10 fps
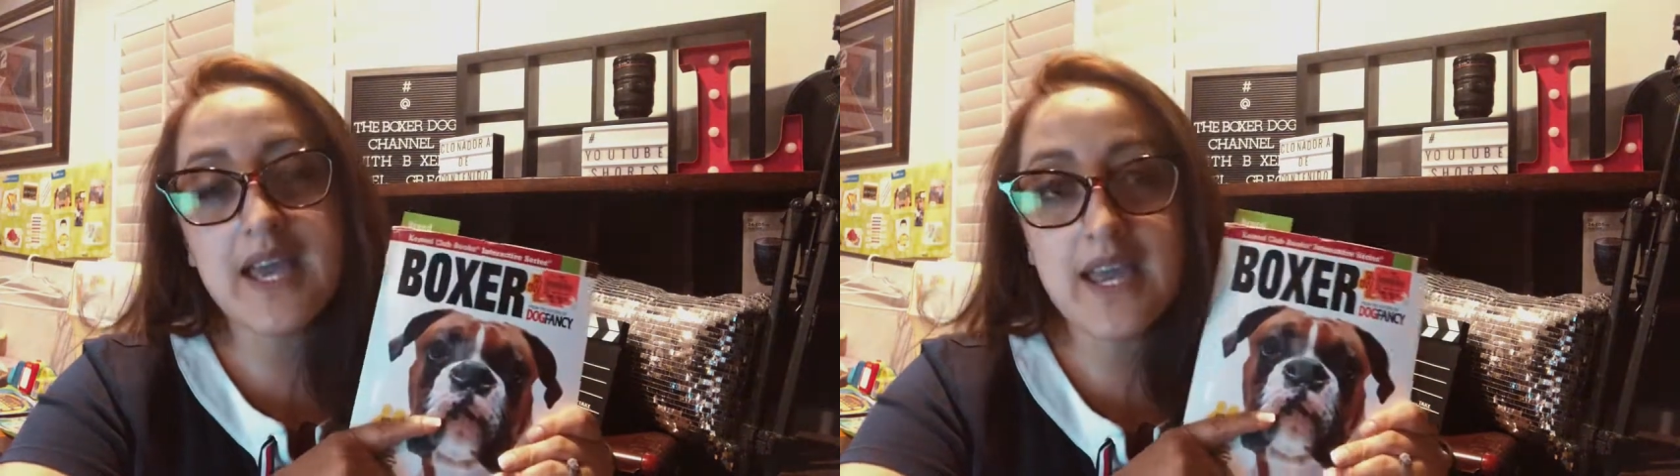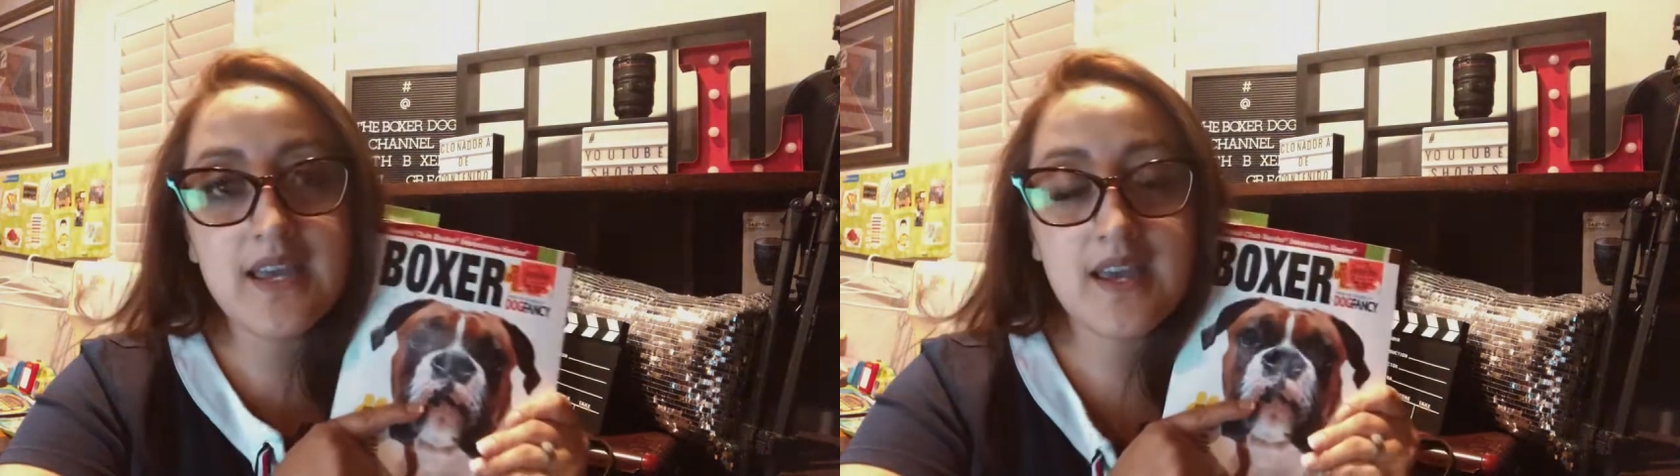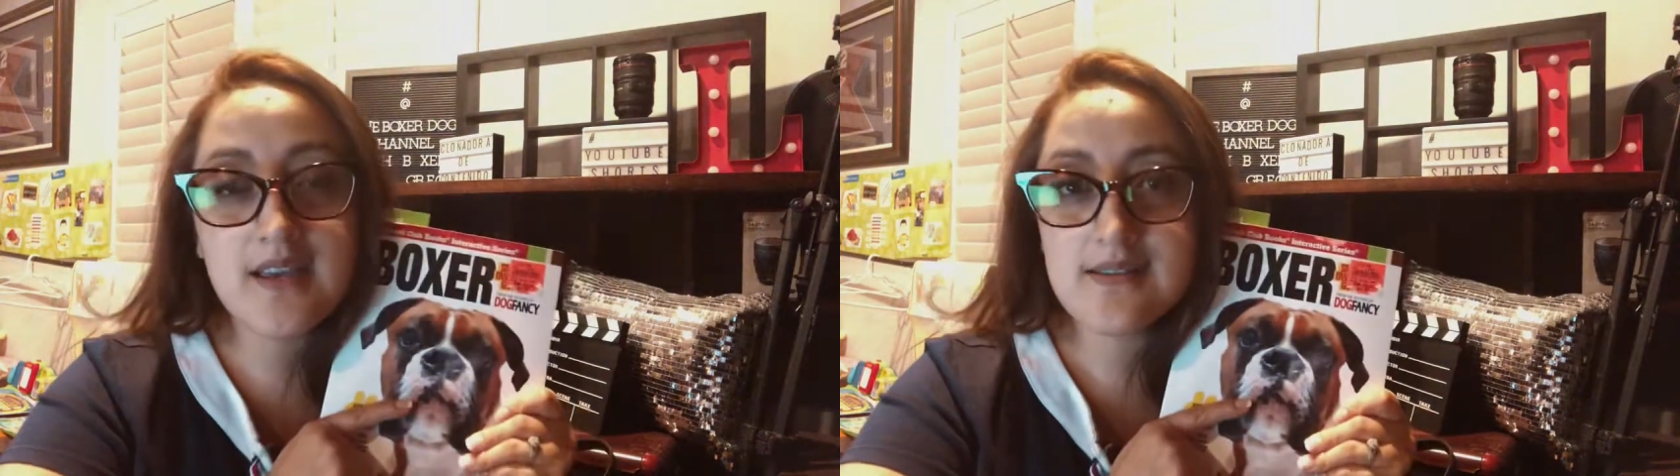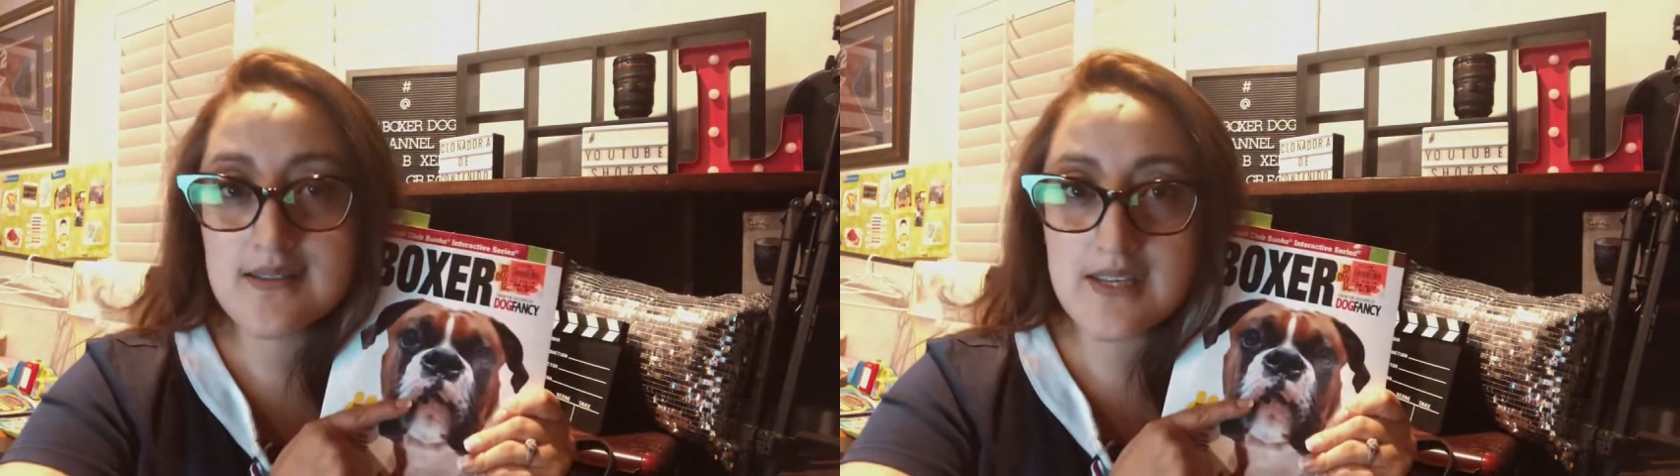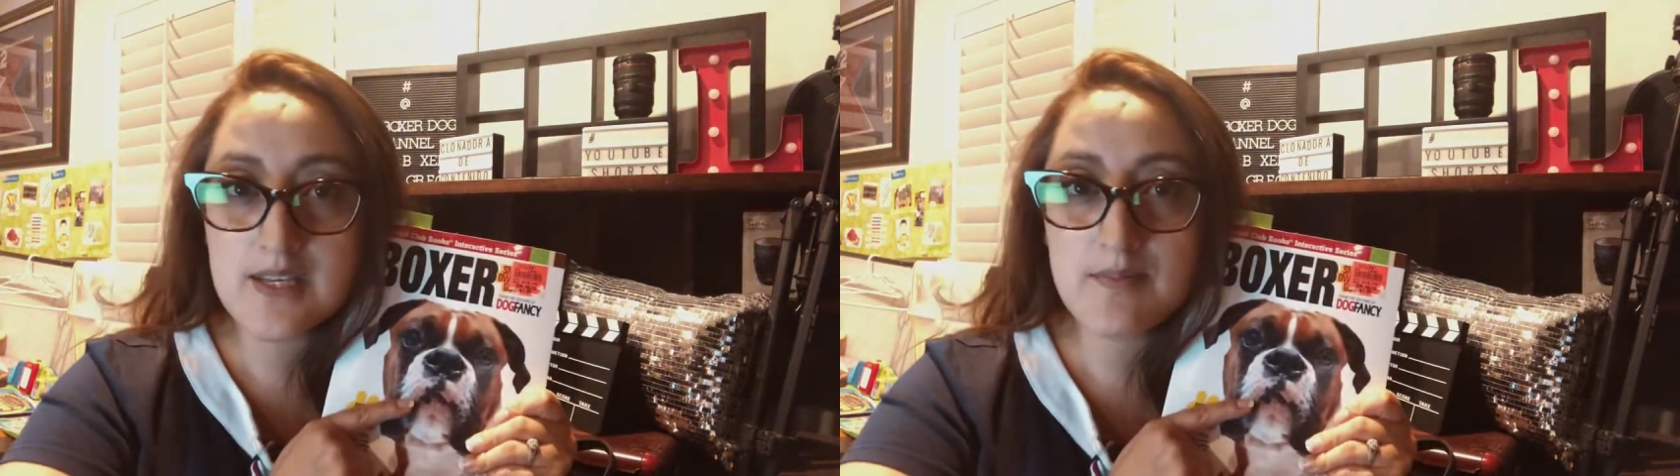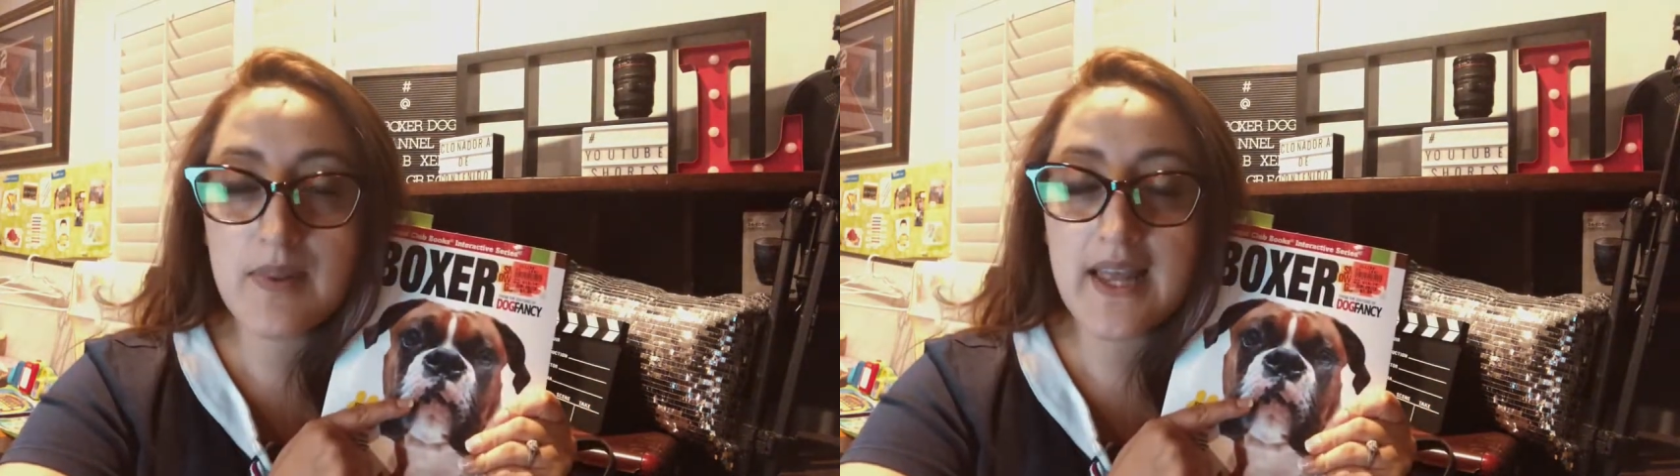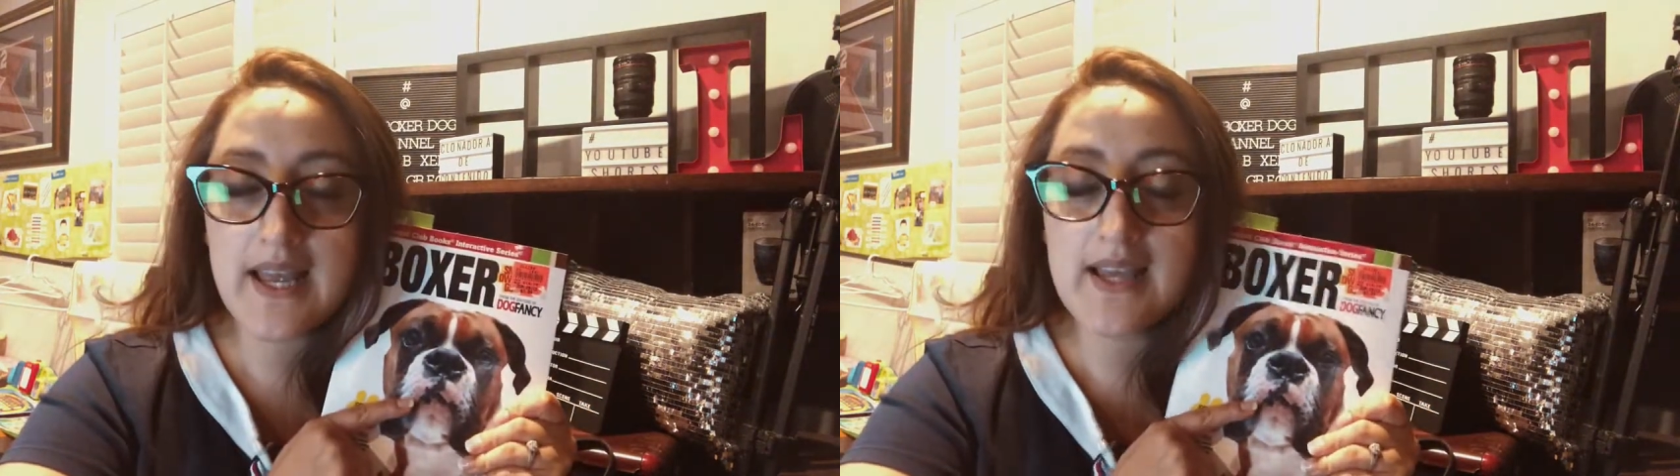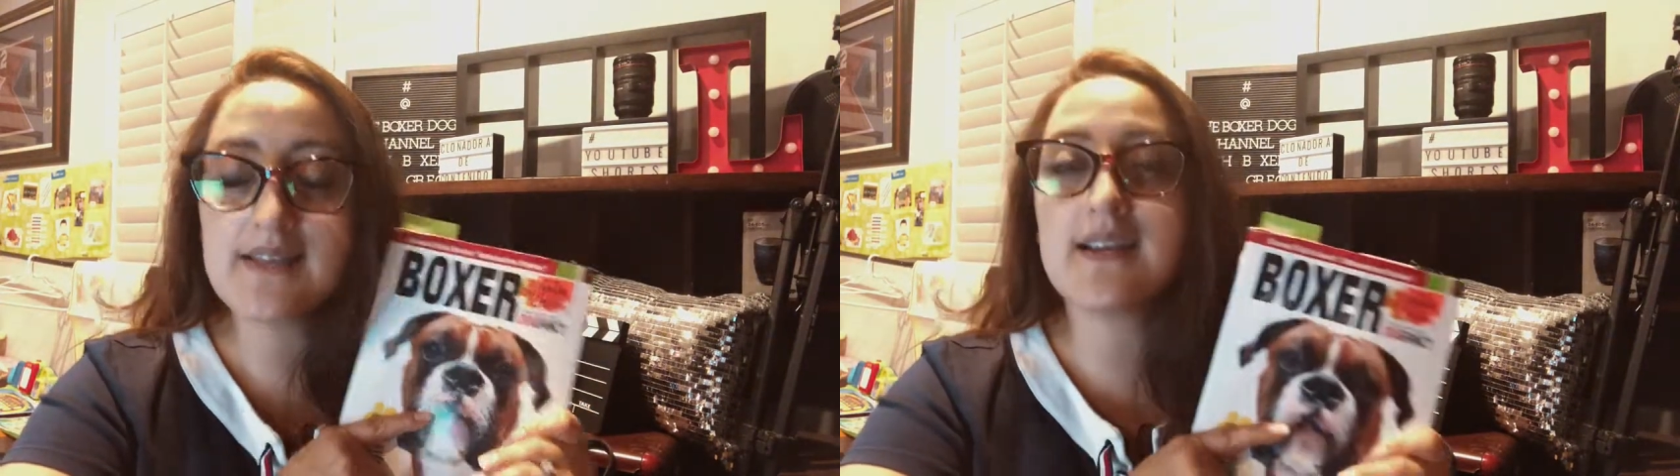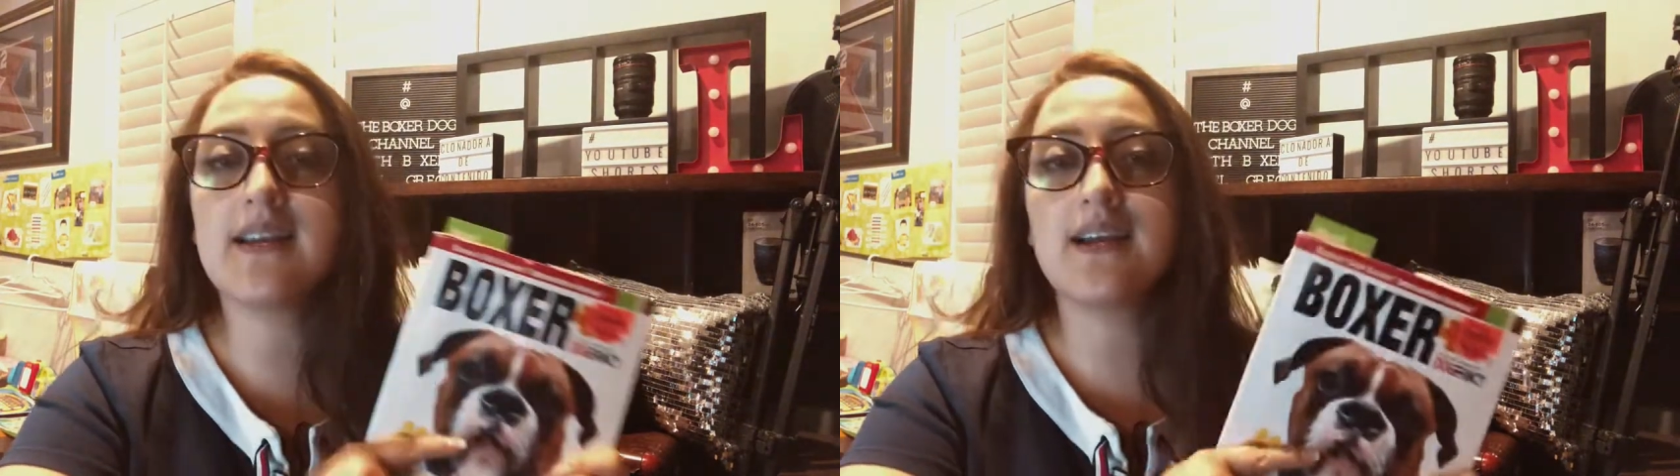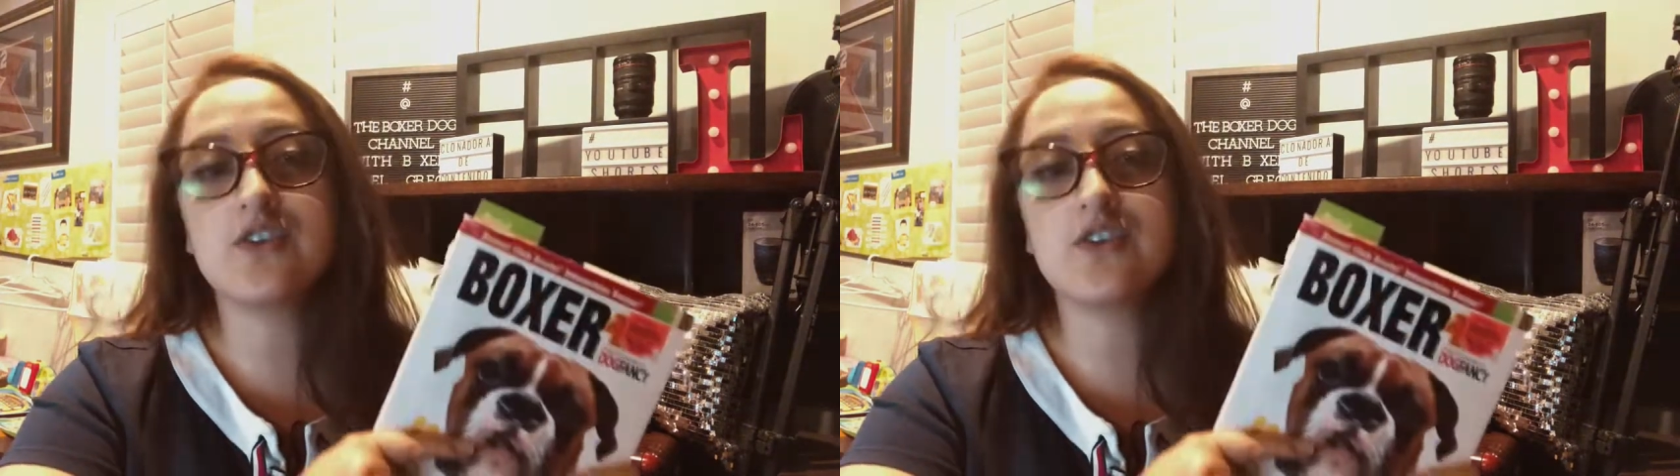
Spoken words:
AKC place and I